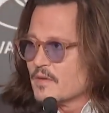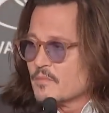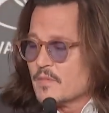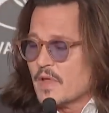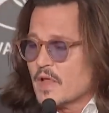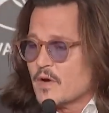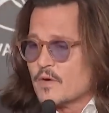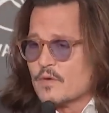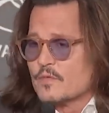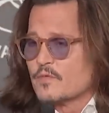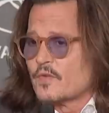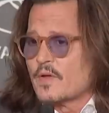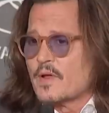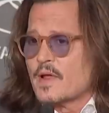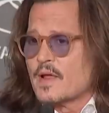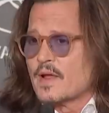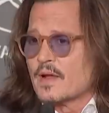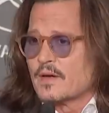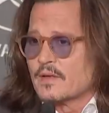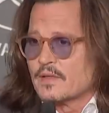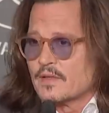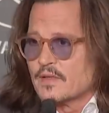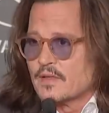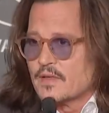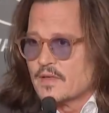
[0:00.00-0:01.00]
matter of
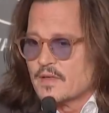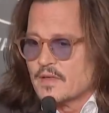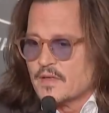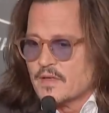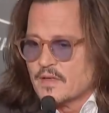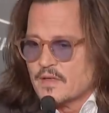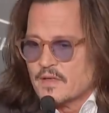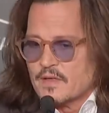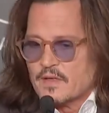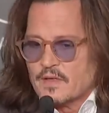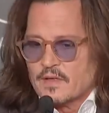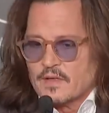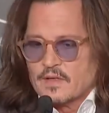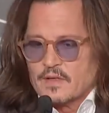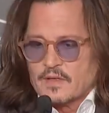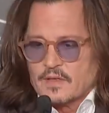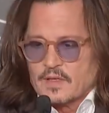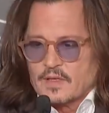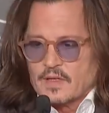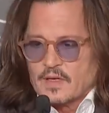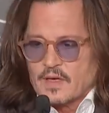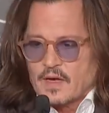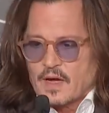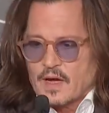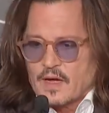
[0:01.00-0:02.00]
fact,
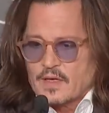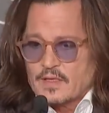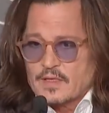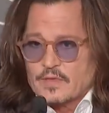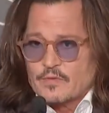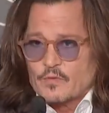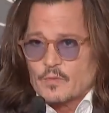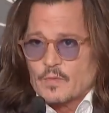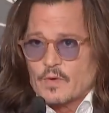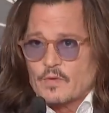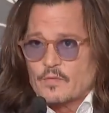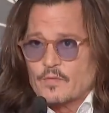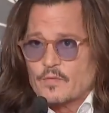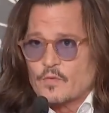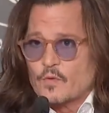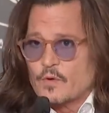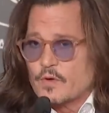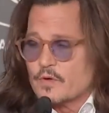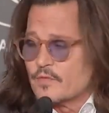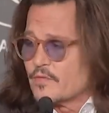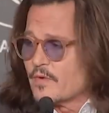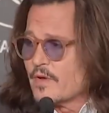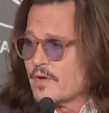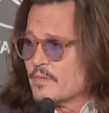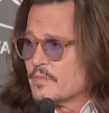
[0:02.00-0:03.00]
I live about
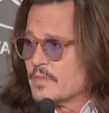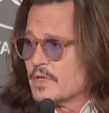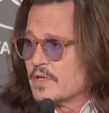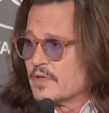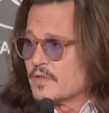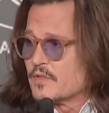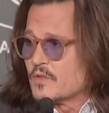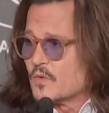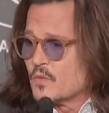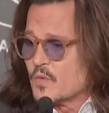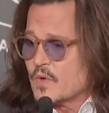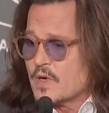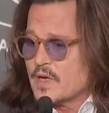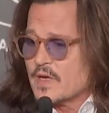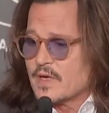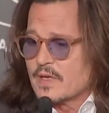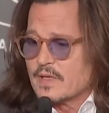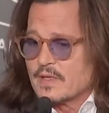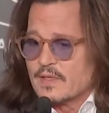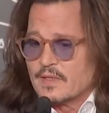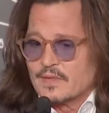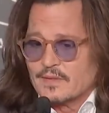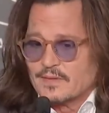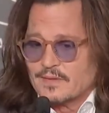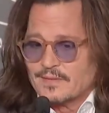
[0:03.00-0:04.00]
45 minutes
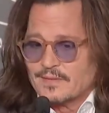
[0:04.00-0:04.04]
away.